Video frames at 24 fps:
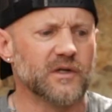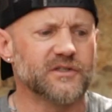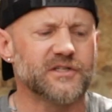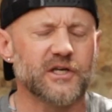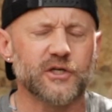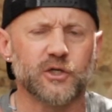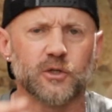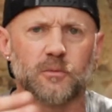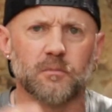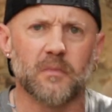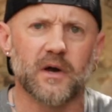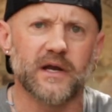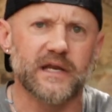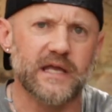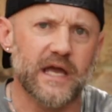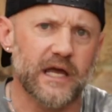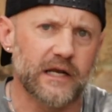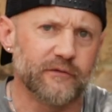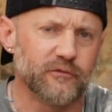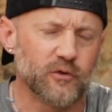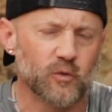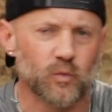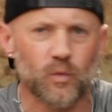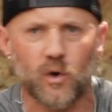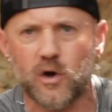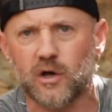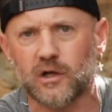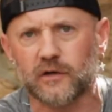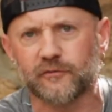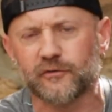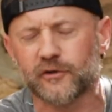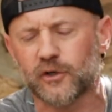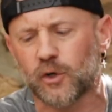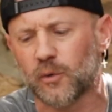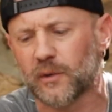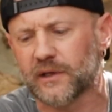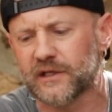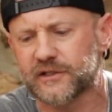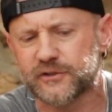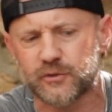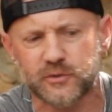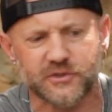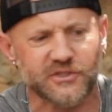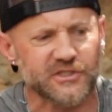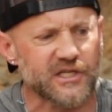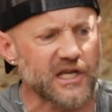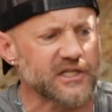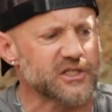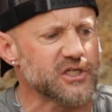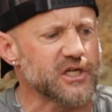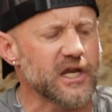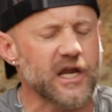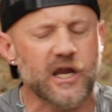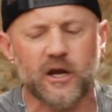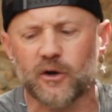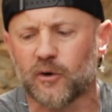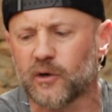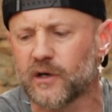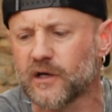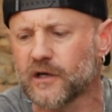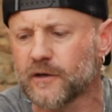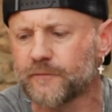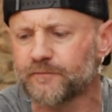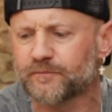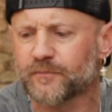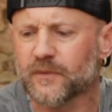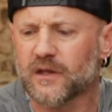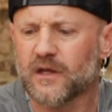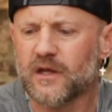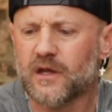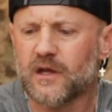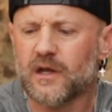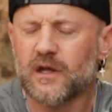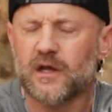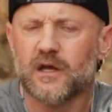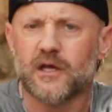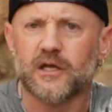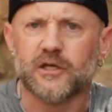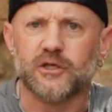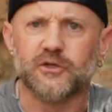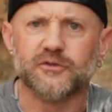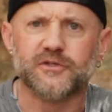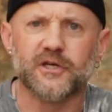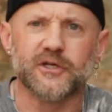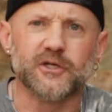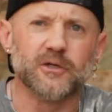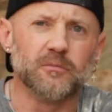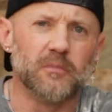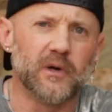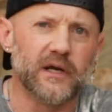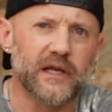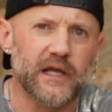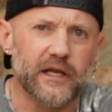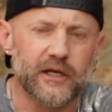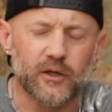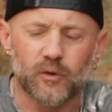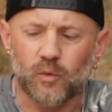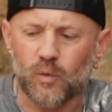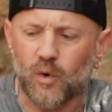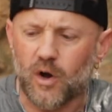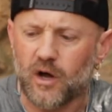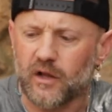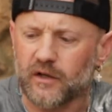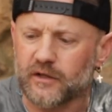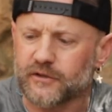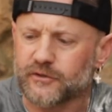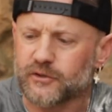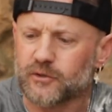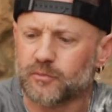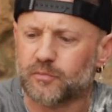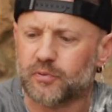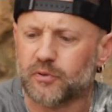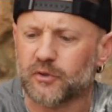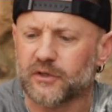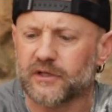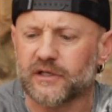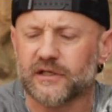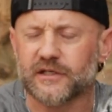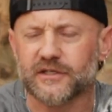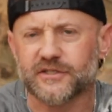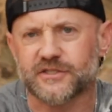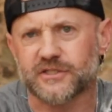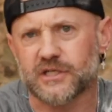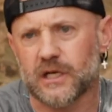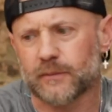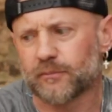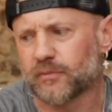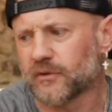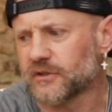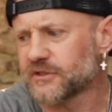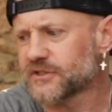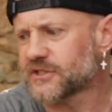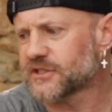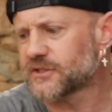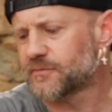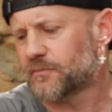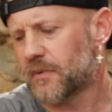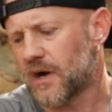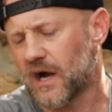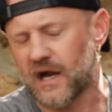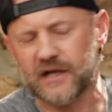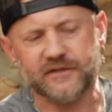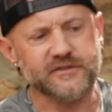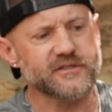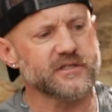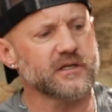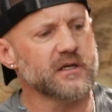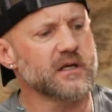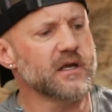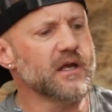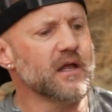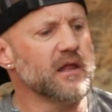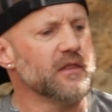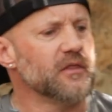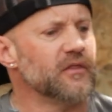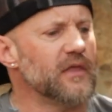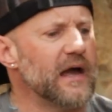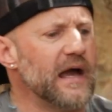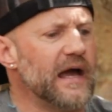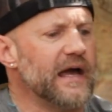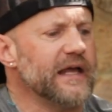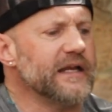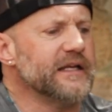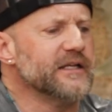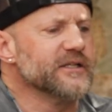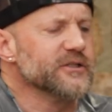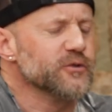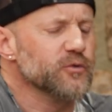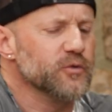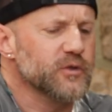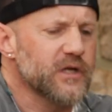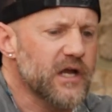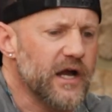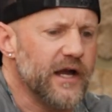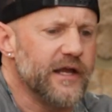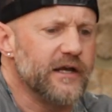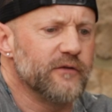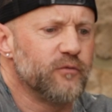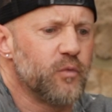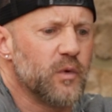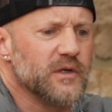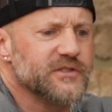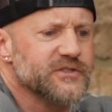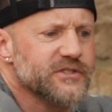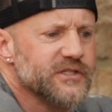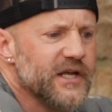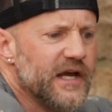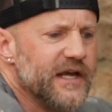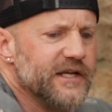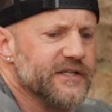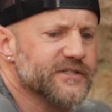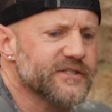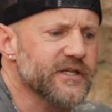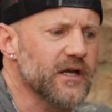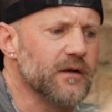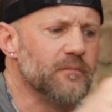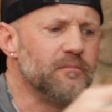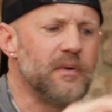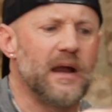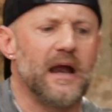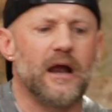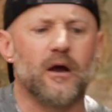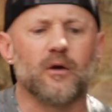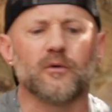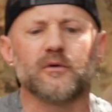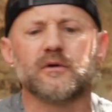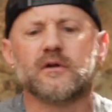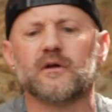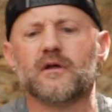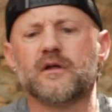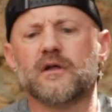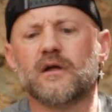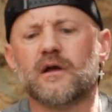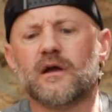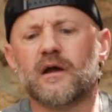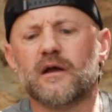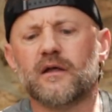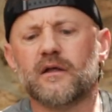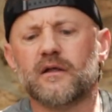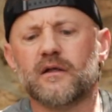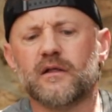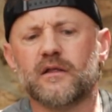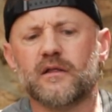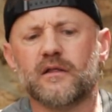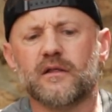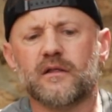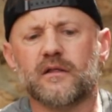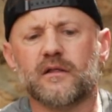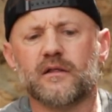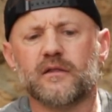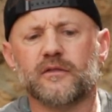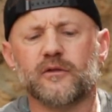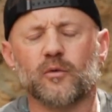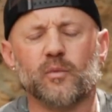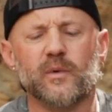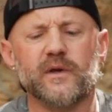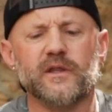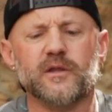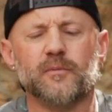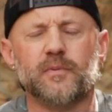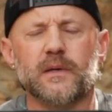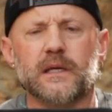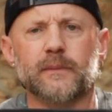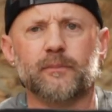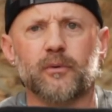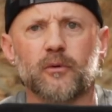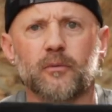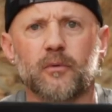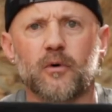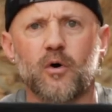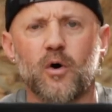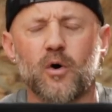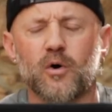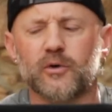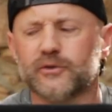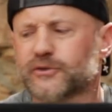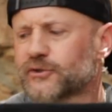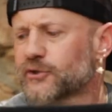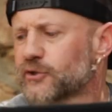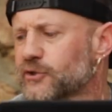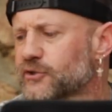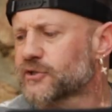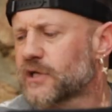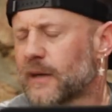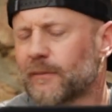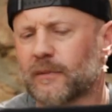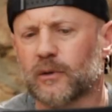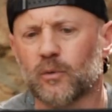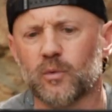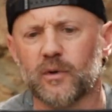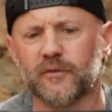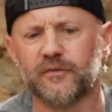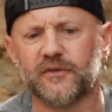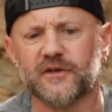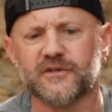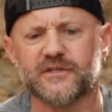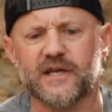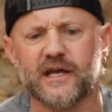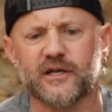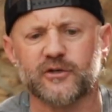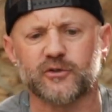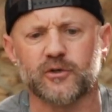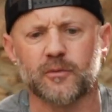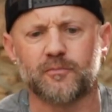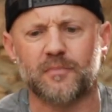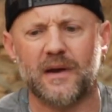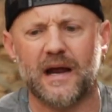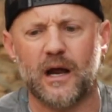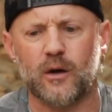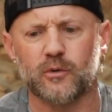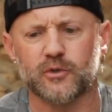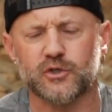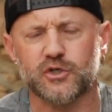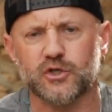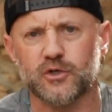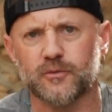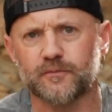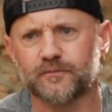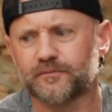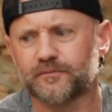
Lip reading: want to take your money out of your wallet, if you're going into a sketchy area, you take your money out of your wallet and you put it in a separate spot. That is kind of what's nice about the We the People holsters coming with this extra pouch,